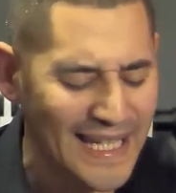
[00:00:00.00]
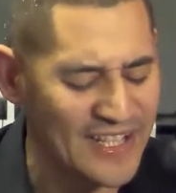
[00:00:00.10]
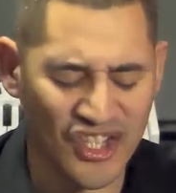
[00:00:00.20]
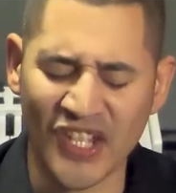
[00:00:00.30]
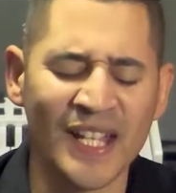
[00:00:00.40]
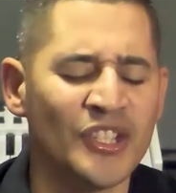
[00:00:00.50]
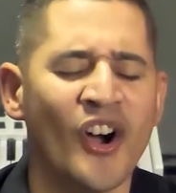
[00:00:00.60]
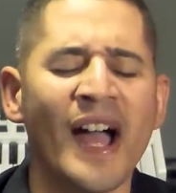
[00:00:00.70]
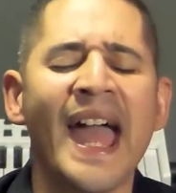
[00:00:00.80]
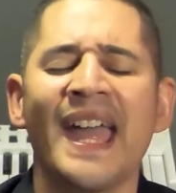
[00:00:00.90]
It's in
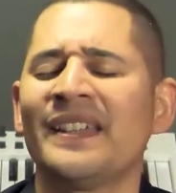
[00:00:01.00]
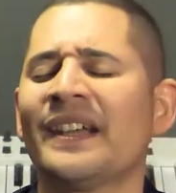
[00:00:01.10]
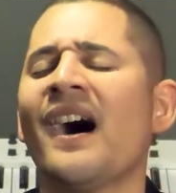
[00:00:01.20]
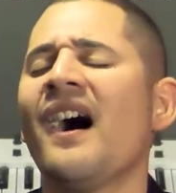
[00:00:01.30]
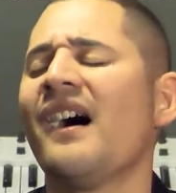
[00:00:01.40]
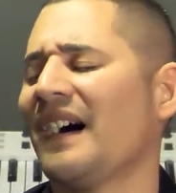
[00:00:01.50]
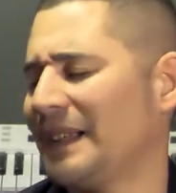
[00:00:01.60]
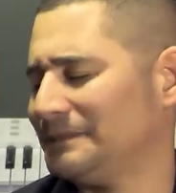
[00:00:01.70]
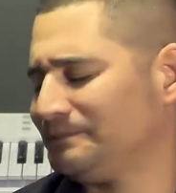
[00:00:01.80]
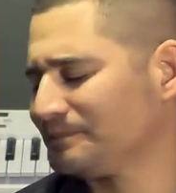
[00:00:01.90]
your hand, God.
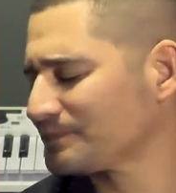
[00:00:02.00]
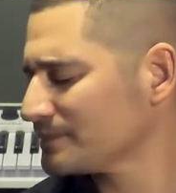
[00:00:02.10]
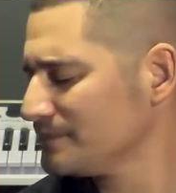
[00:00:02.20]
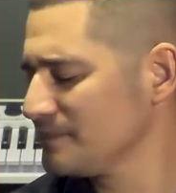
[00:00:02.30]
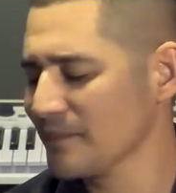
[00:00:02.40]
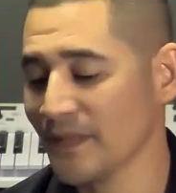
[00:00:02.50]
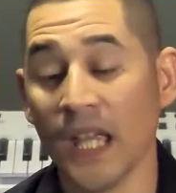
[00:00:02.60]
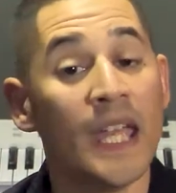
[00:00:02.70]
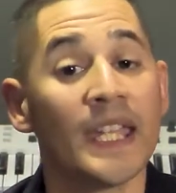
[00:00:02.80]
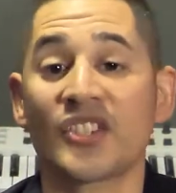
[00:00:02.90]

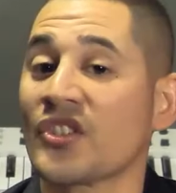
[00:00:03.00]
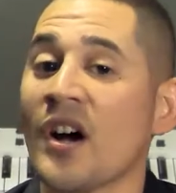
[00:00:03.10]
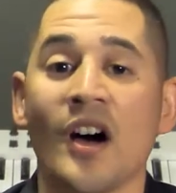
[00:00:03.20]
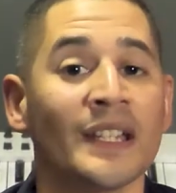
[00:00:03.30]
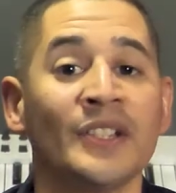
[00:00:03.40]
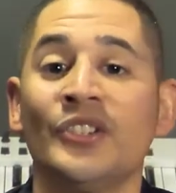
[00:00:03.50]
It's all in